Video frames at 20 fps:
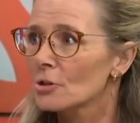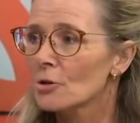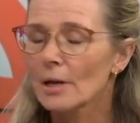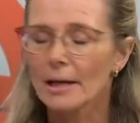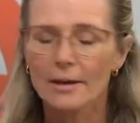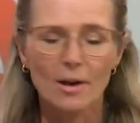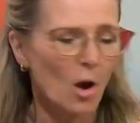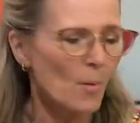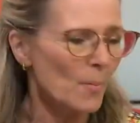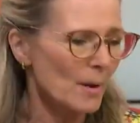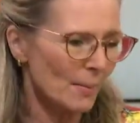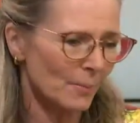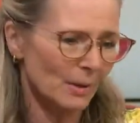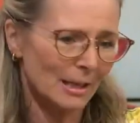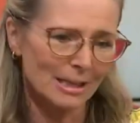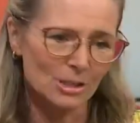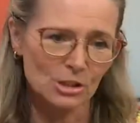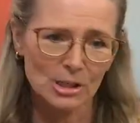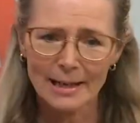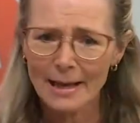You can open up the
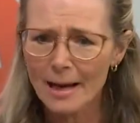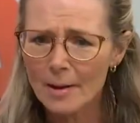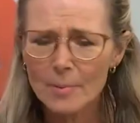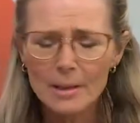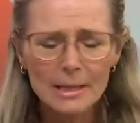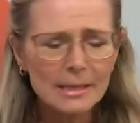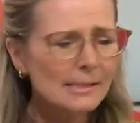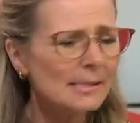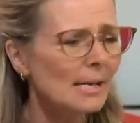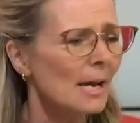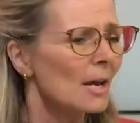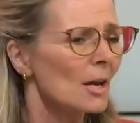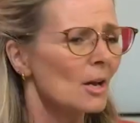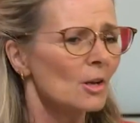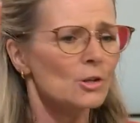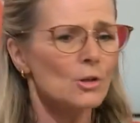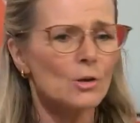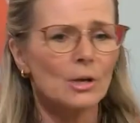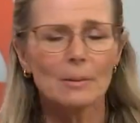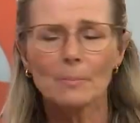kitchen cupboards,
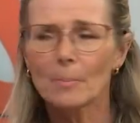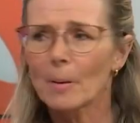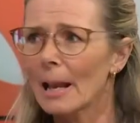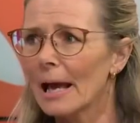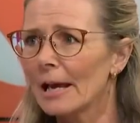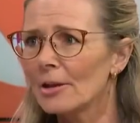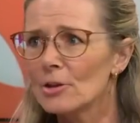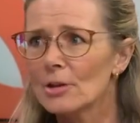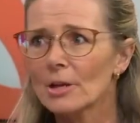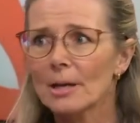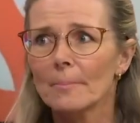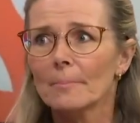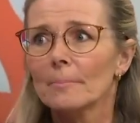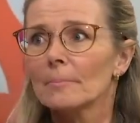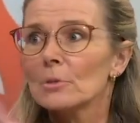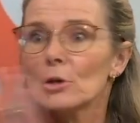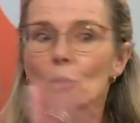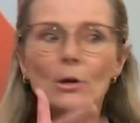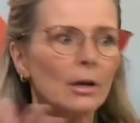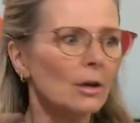you can play, you
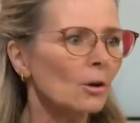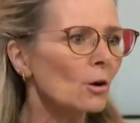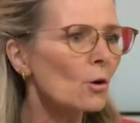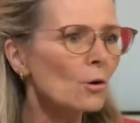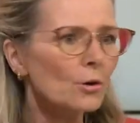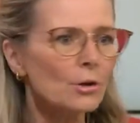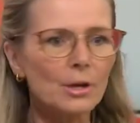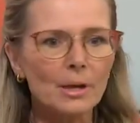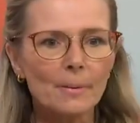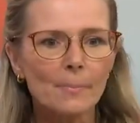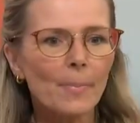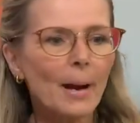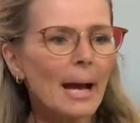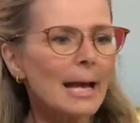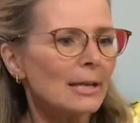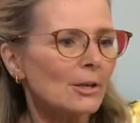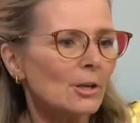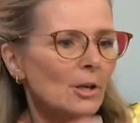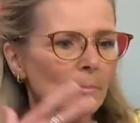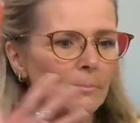can you can cook, you can
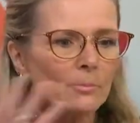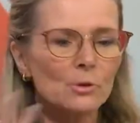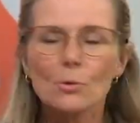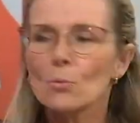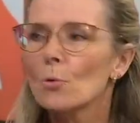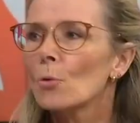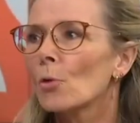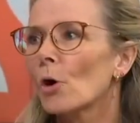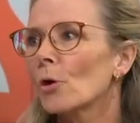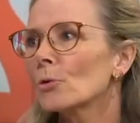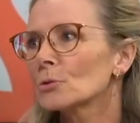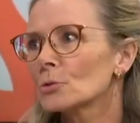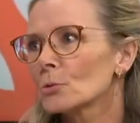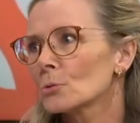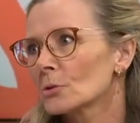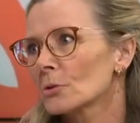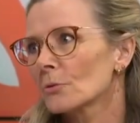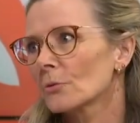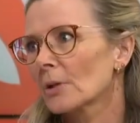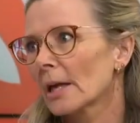bake, you can do all those
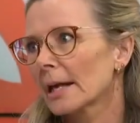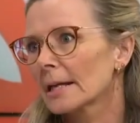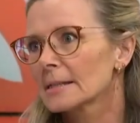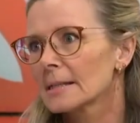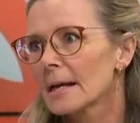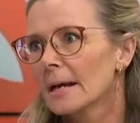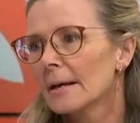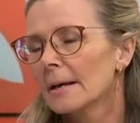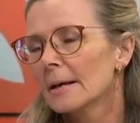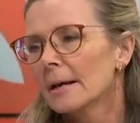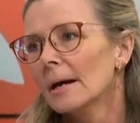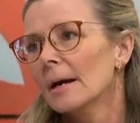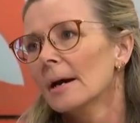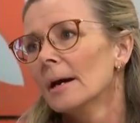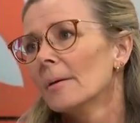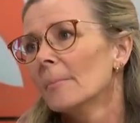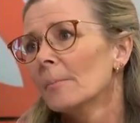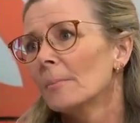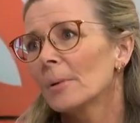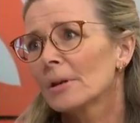sorts of things.
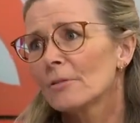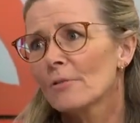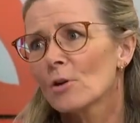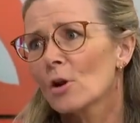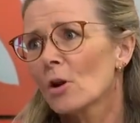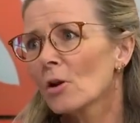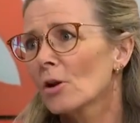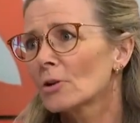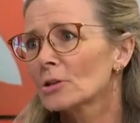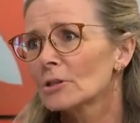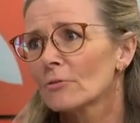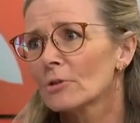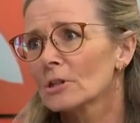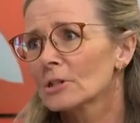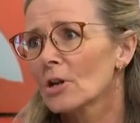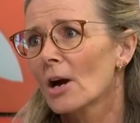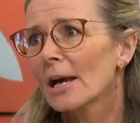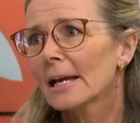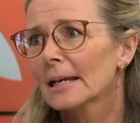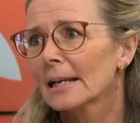But if you've got loads of
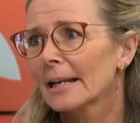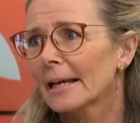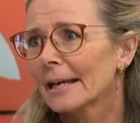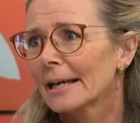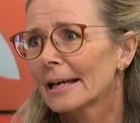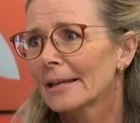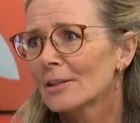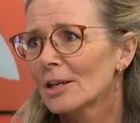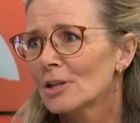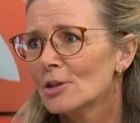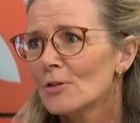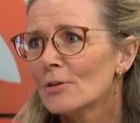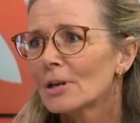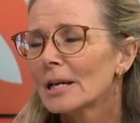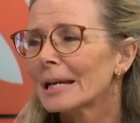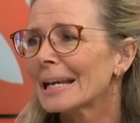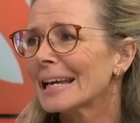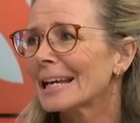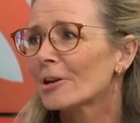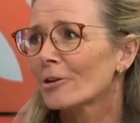recycling, then you
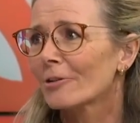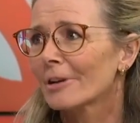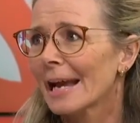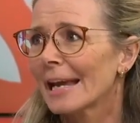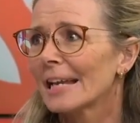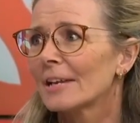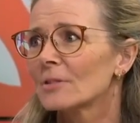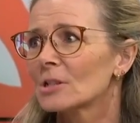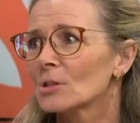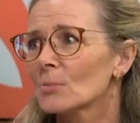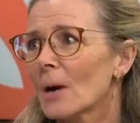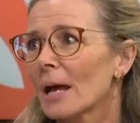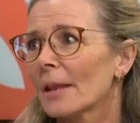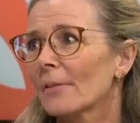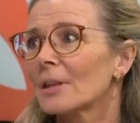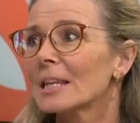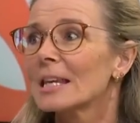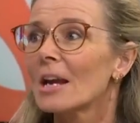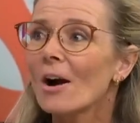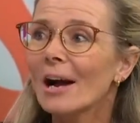can get creative as well.
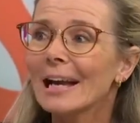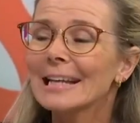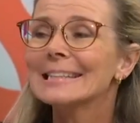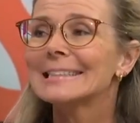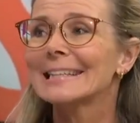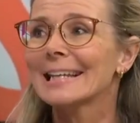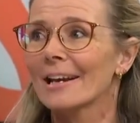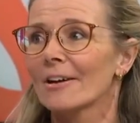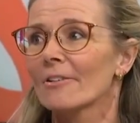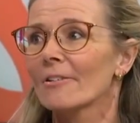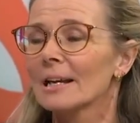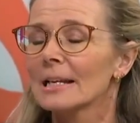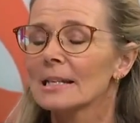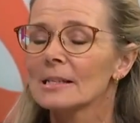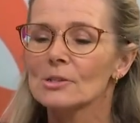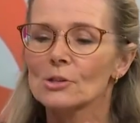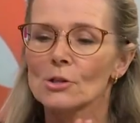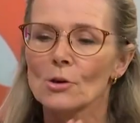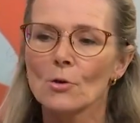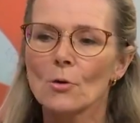And the idea
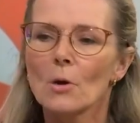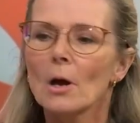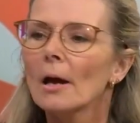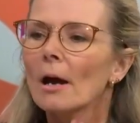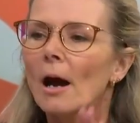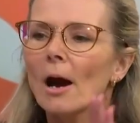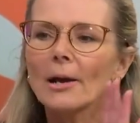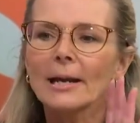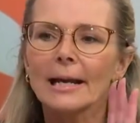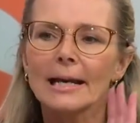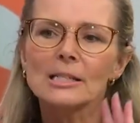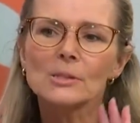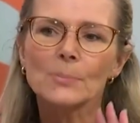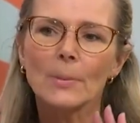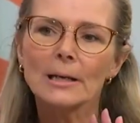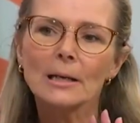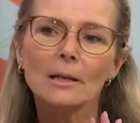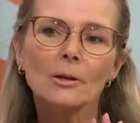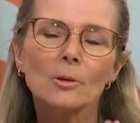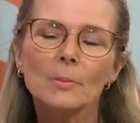is to, okay,
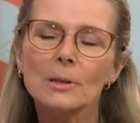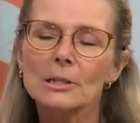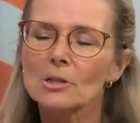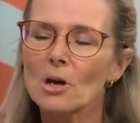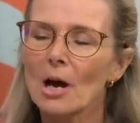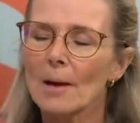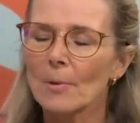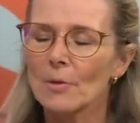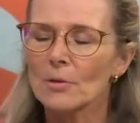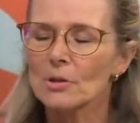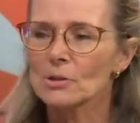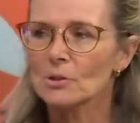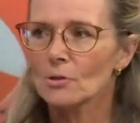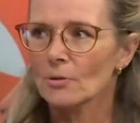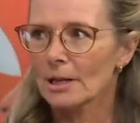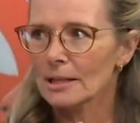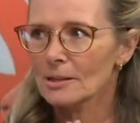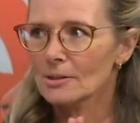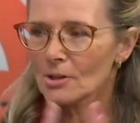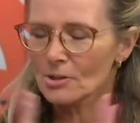spend a little bit of time on the
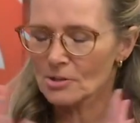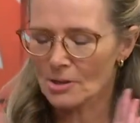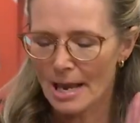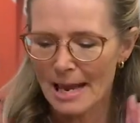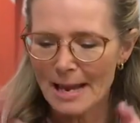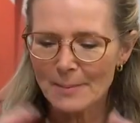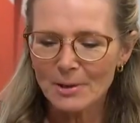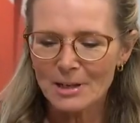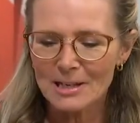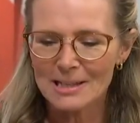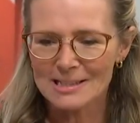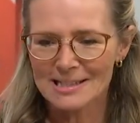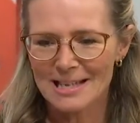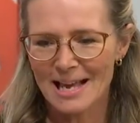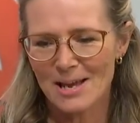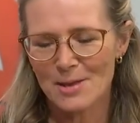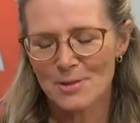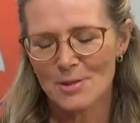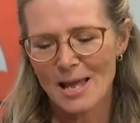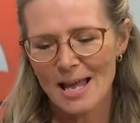screens because I am going to
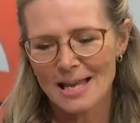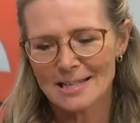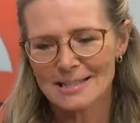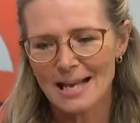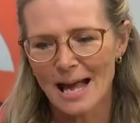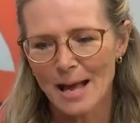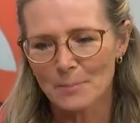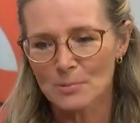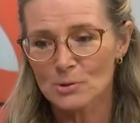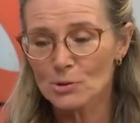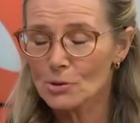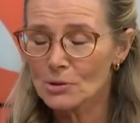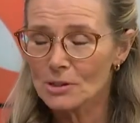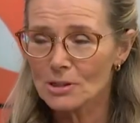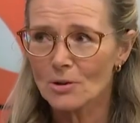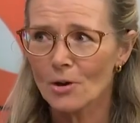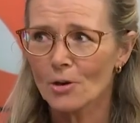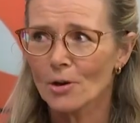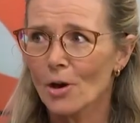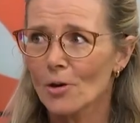say that um,
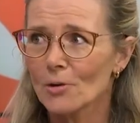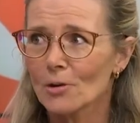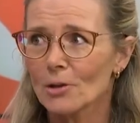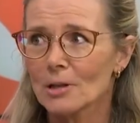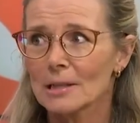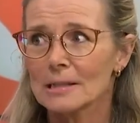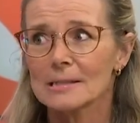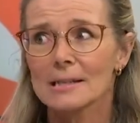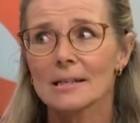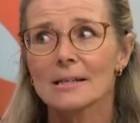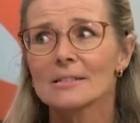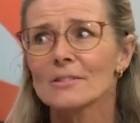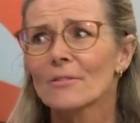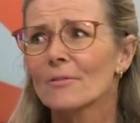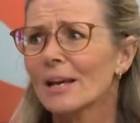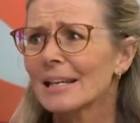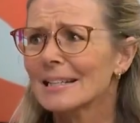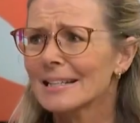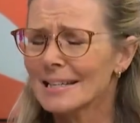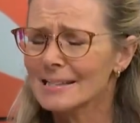suzy.co.nz is a
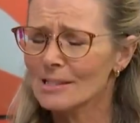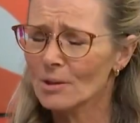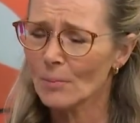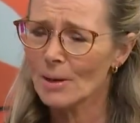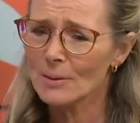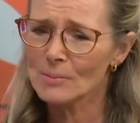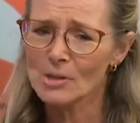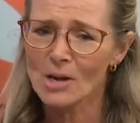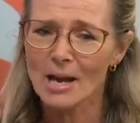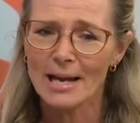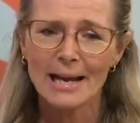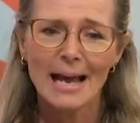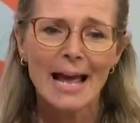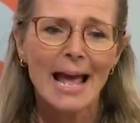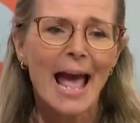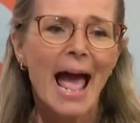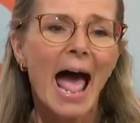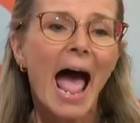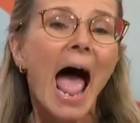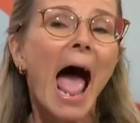fantastic website.
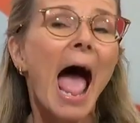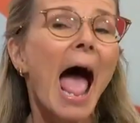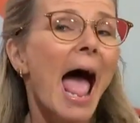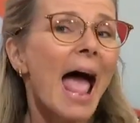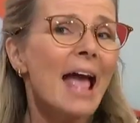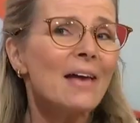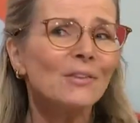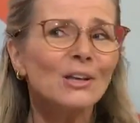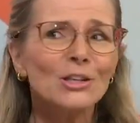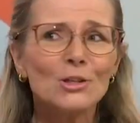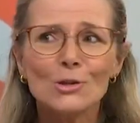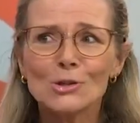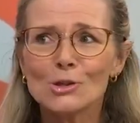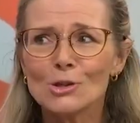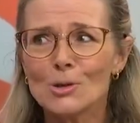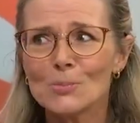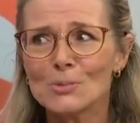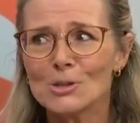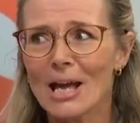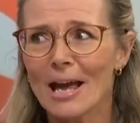And the
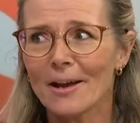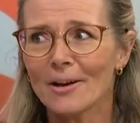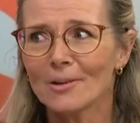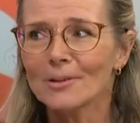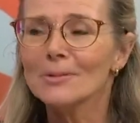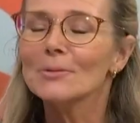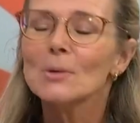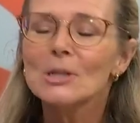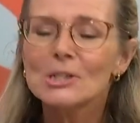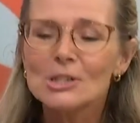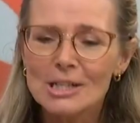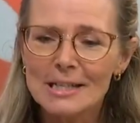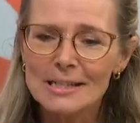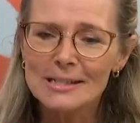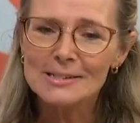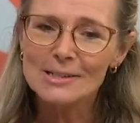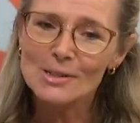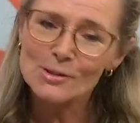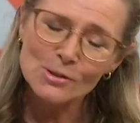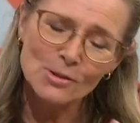YouTube channel, which
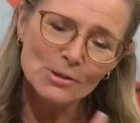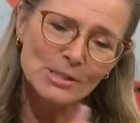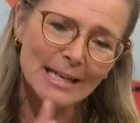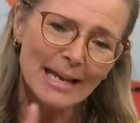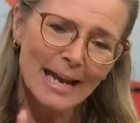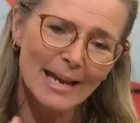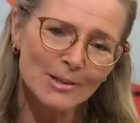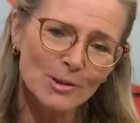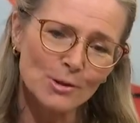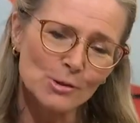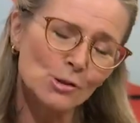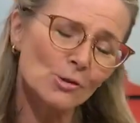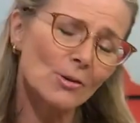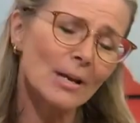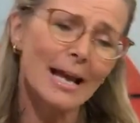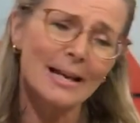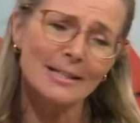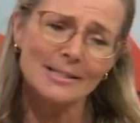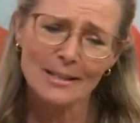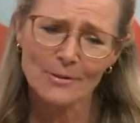is Suzy Cato's
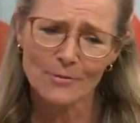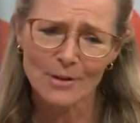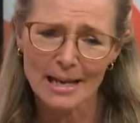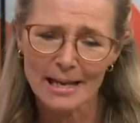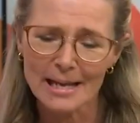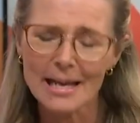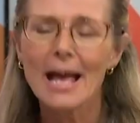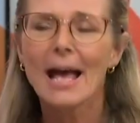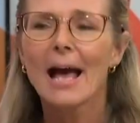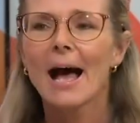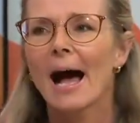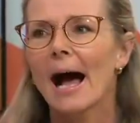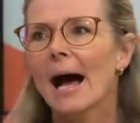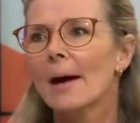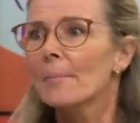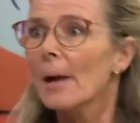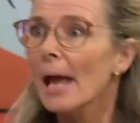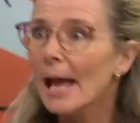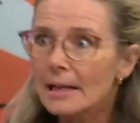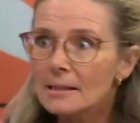Tree Hut TV,
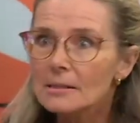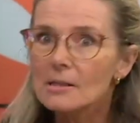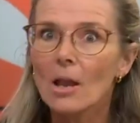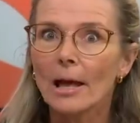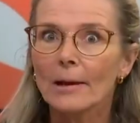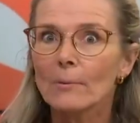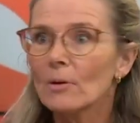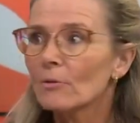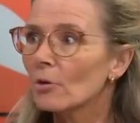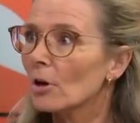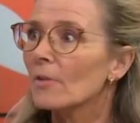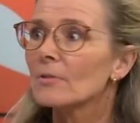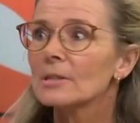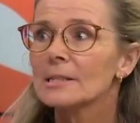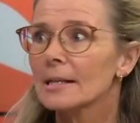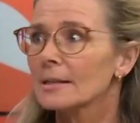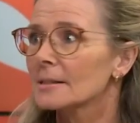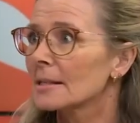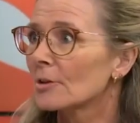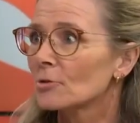um, has like, we've got over
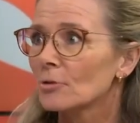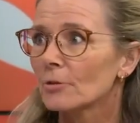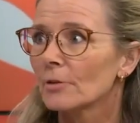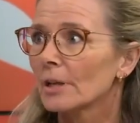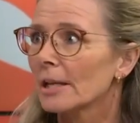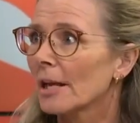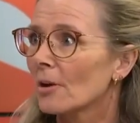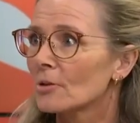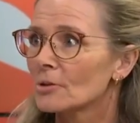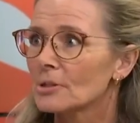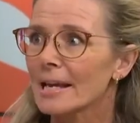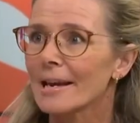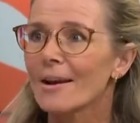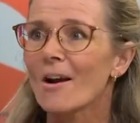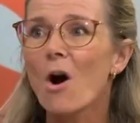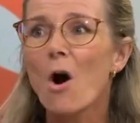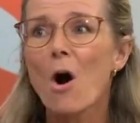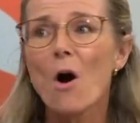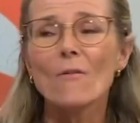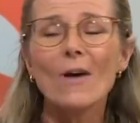600 videos
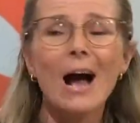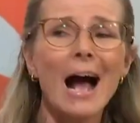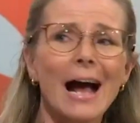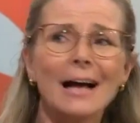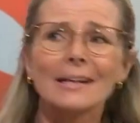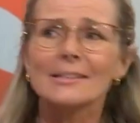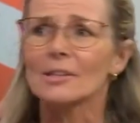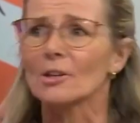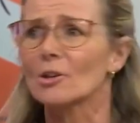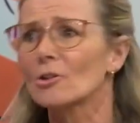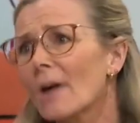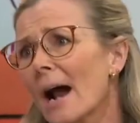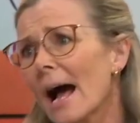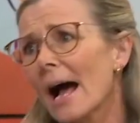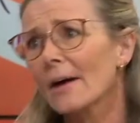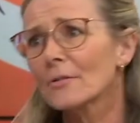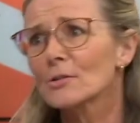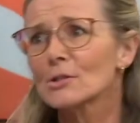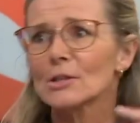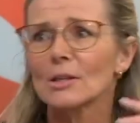there of arts and
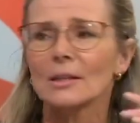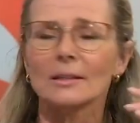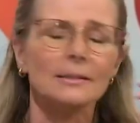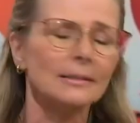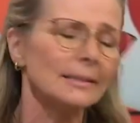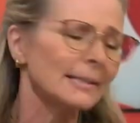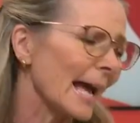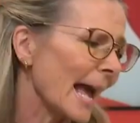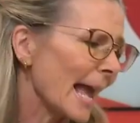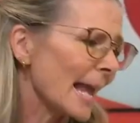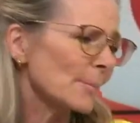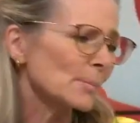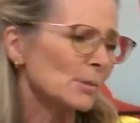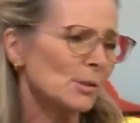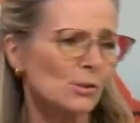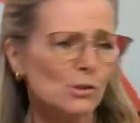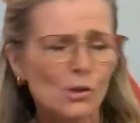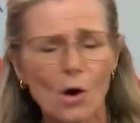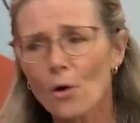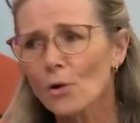crafts and games
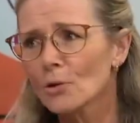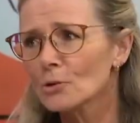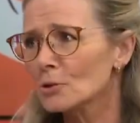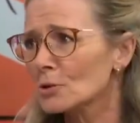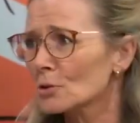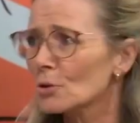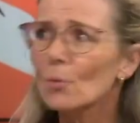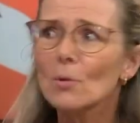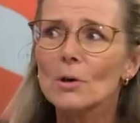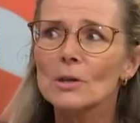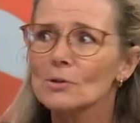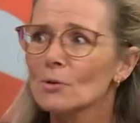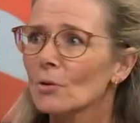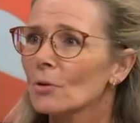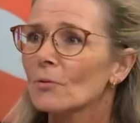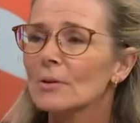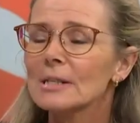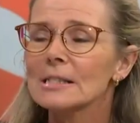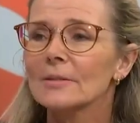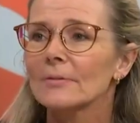and songs and toys and all
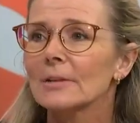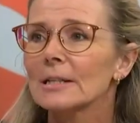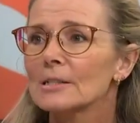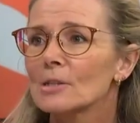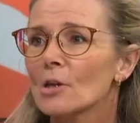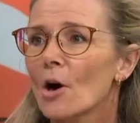the rest of it.